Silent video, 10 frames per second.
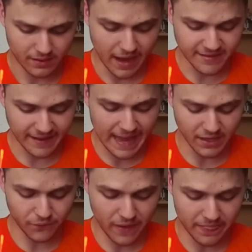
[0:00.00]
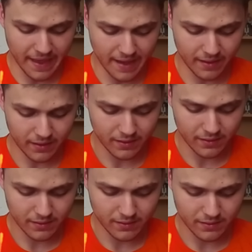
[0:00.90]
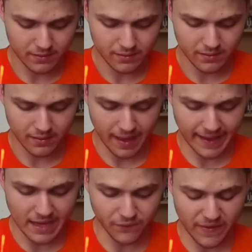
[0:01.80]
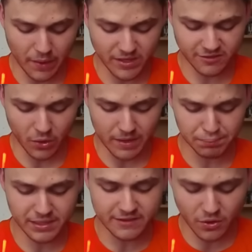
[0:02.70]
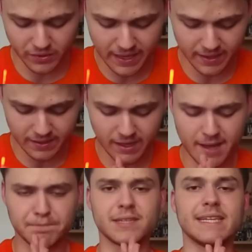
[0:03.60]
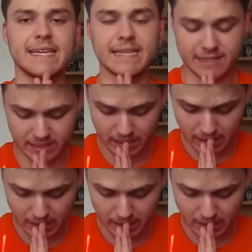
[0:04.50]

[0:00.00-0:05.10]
Guys, I can't defend that. I can't defend that. We just go in. Please don't take it in time, please.